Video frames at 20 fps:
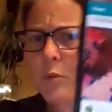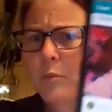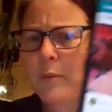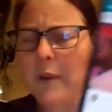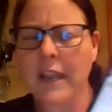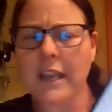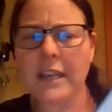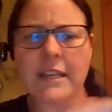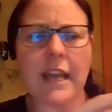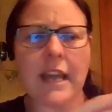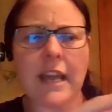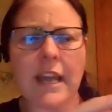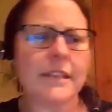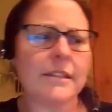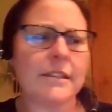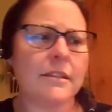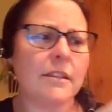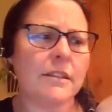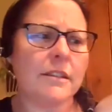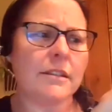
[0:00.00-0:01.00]
recognize
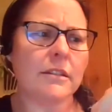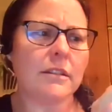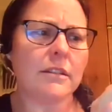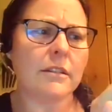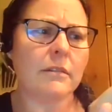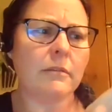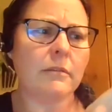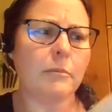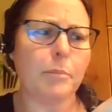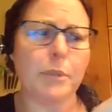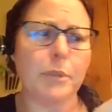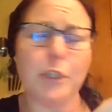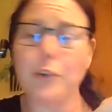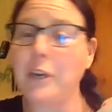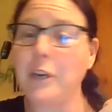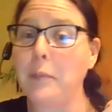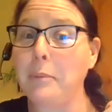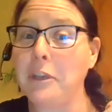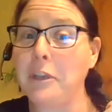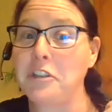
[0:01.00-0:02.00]
this
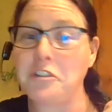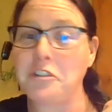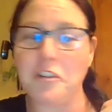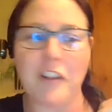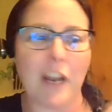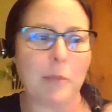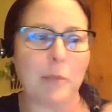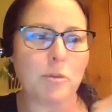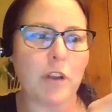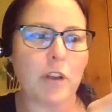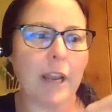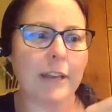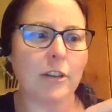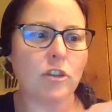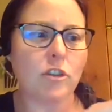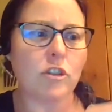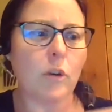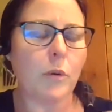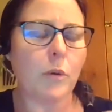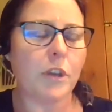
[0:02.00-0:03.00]
blurry picture that I'm trying to
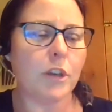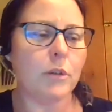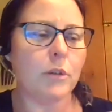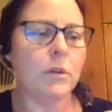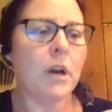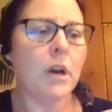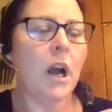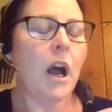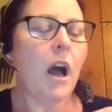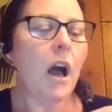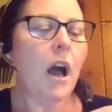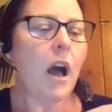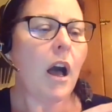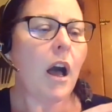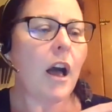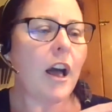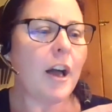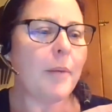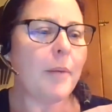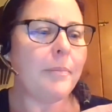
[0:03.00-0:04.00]
show you,
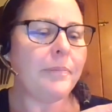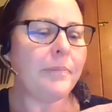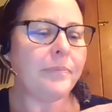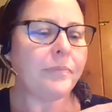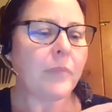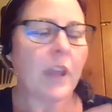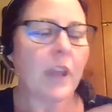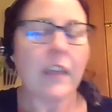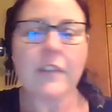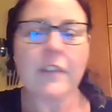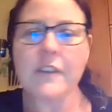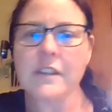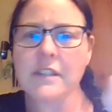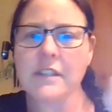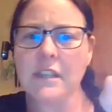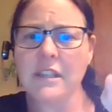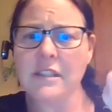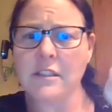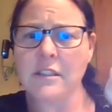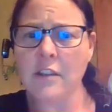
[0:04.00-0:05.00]
this
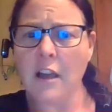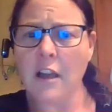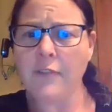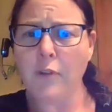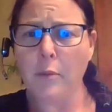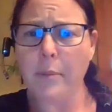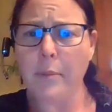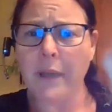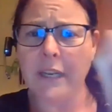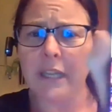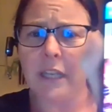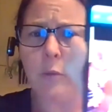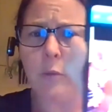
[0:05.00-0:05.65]
is Nuffle Bunny,